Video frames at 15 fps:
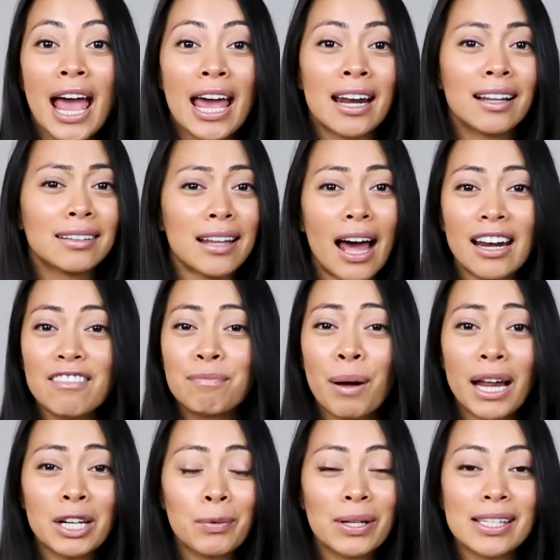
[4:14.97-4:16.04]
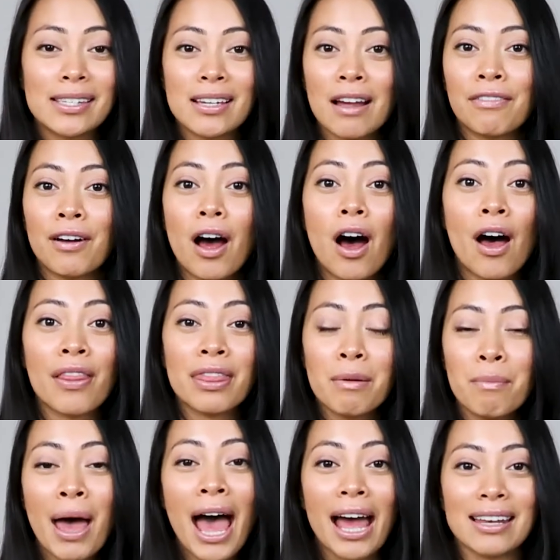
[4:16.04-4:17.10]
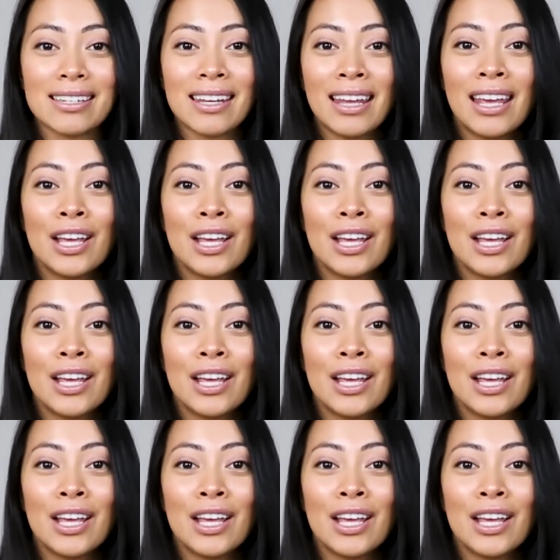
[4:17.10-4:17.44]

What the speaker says: and a lot of body weight stuff on the mat.